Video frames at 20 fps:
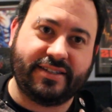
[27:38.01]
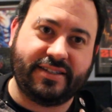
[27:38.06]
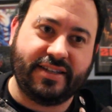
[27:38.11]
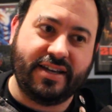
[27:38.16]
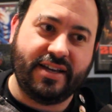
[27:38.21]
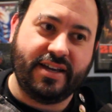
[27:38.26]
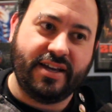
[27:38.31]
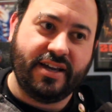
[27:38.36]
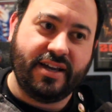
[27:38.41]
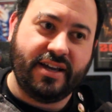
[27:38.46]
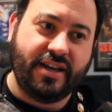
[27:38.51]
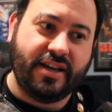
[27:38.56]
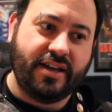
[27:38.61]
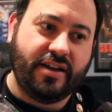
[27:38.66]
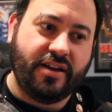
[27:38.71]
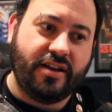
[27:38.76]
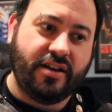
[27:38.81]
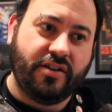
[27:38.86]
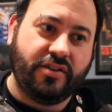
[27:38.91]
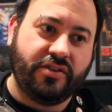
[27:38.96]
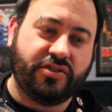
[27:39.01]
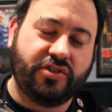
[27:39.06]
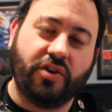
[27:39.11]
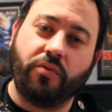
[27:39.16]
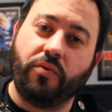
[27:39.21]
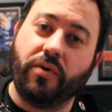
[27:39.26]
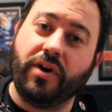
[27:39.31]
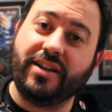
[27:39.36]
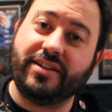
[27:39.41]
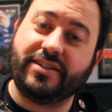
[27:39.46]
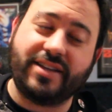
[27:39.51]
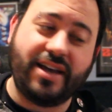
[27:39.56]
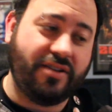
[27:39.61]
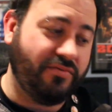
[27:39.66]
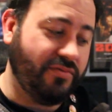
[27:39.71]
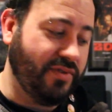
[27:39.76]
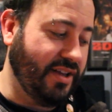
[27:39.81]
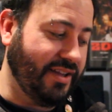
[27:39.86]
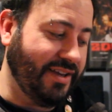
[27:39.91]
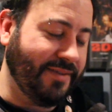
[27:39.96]
So what is that
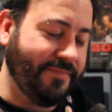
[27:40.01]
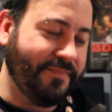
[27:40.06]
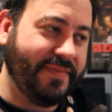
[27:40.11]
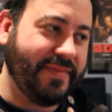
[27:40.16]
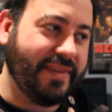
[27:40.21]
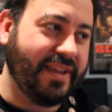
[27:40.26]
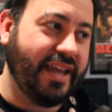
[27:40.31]
really?